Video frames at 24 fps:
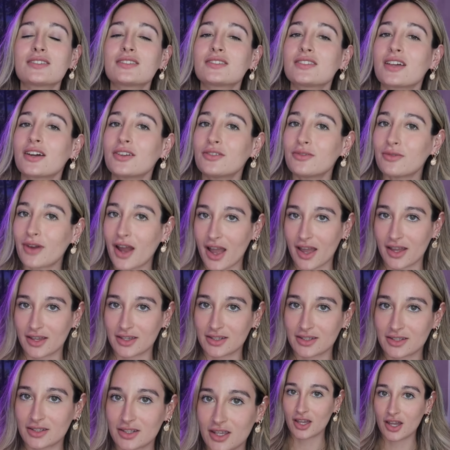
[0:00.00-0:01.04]
the
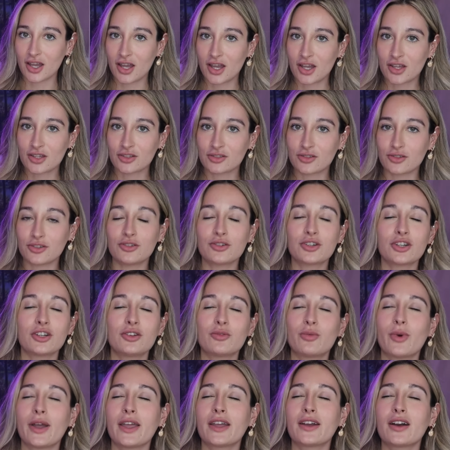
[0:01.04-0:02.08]
sunrise so you
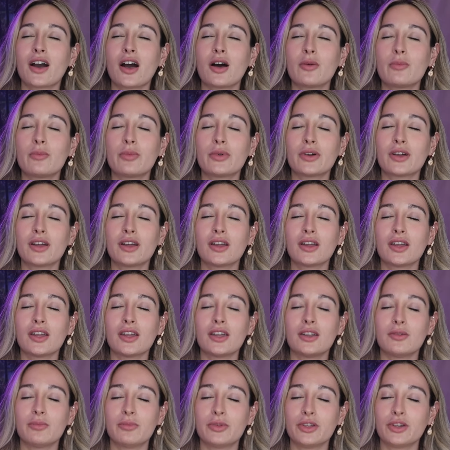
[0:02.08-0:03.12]
can wake up
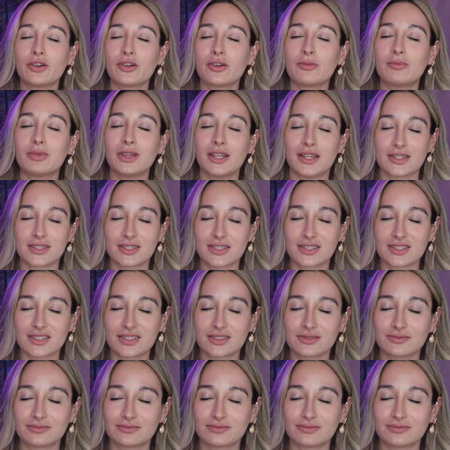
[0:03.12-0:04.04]
in pure bliss.